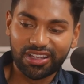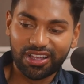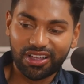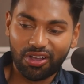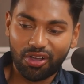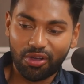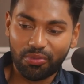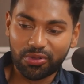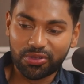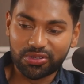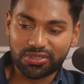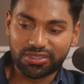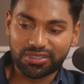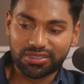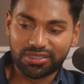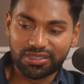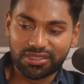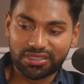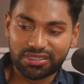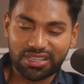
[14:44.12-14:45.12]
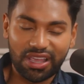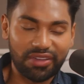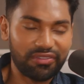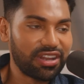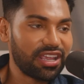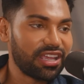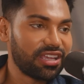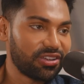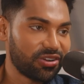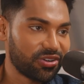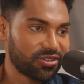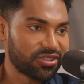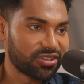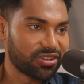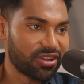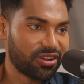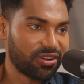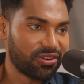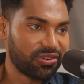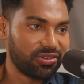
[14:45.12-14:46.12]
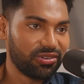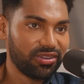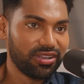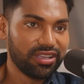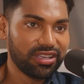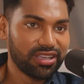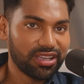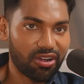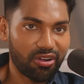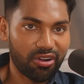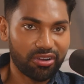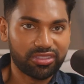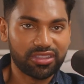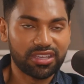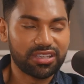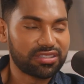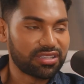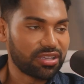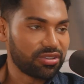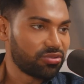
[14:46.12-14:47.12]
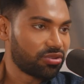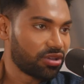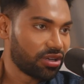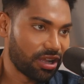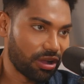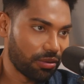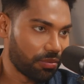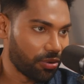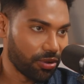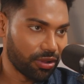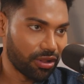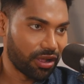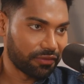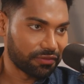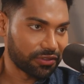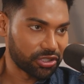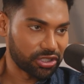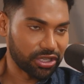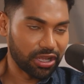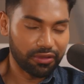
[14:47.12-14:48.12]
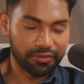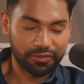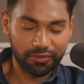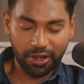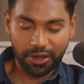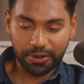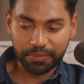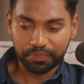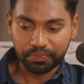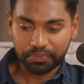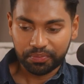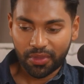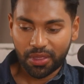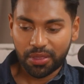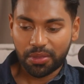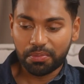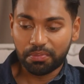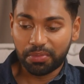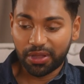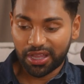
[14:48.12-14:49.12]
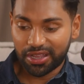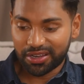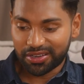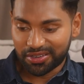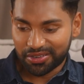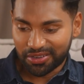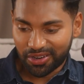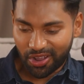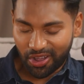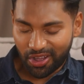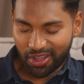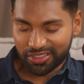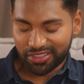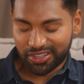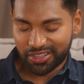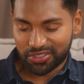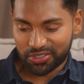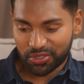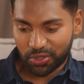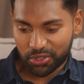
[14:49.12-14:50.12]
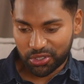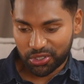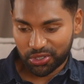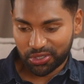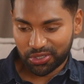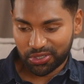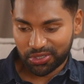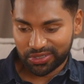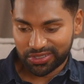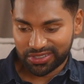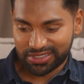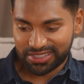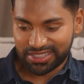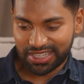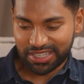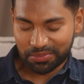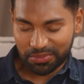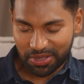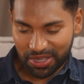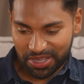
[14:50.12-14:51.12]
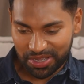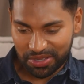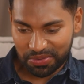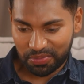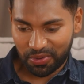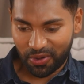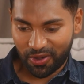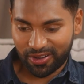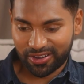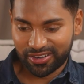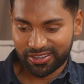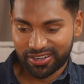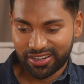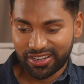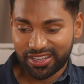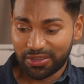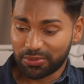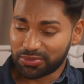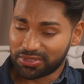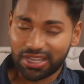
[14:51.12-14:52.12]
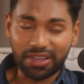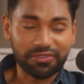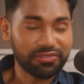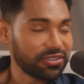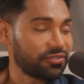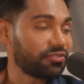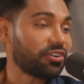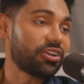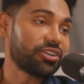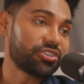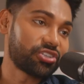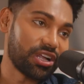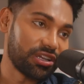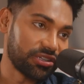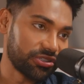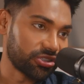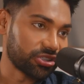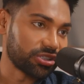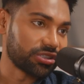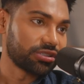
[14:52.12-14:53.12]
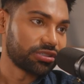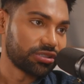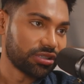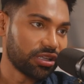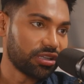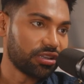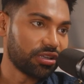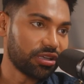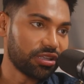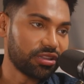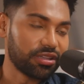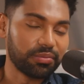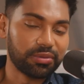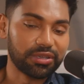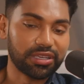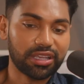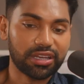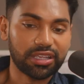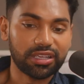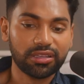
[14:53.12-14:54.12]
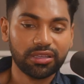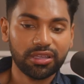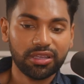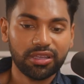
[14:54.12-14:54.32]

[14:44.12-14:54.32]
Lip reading: almost 7-8 years ago are things that you can now pull off the shelf, right? But on the social stigma part, it was definitely very challenging in the beginning